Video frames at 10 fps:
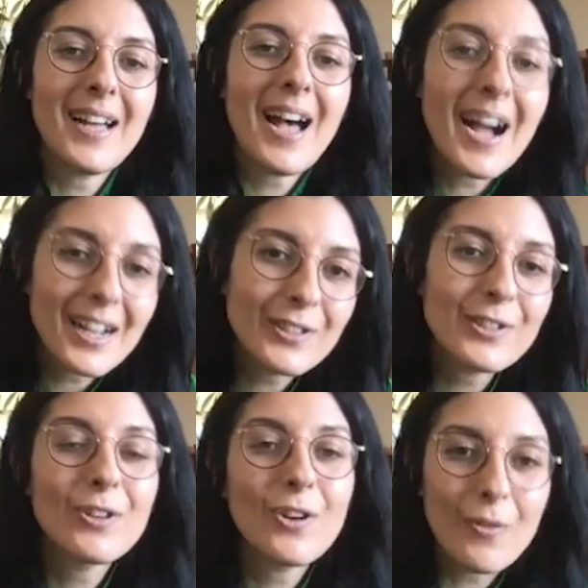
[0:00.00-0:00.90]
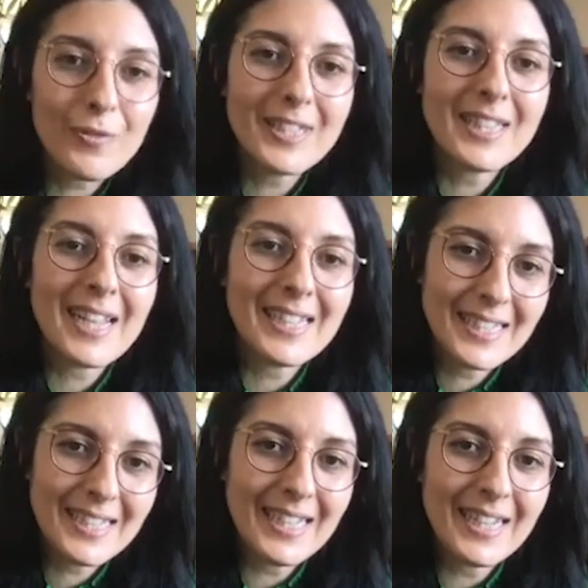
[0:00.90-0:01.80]

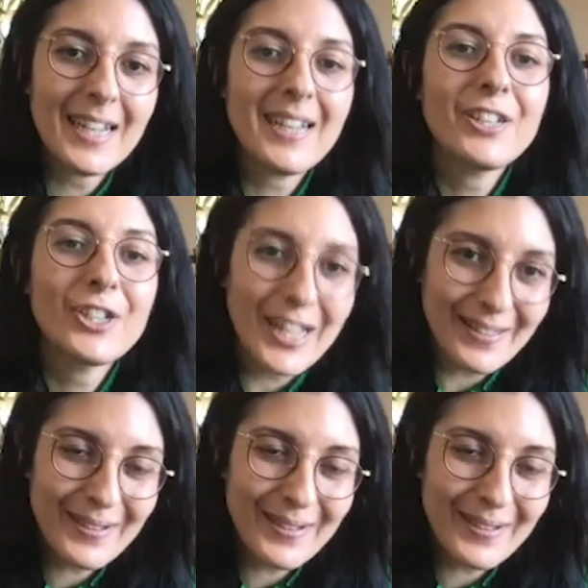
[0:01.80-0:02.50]
ActCovid19chat.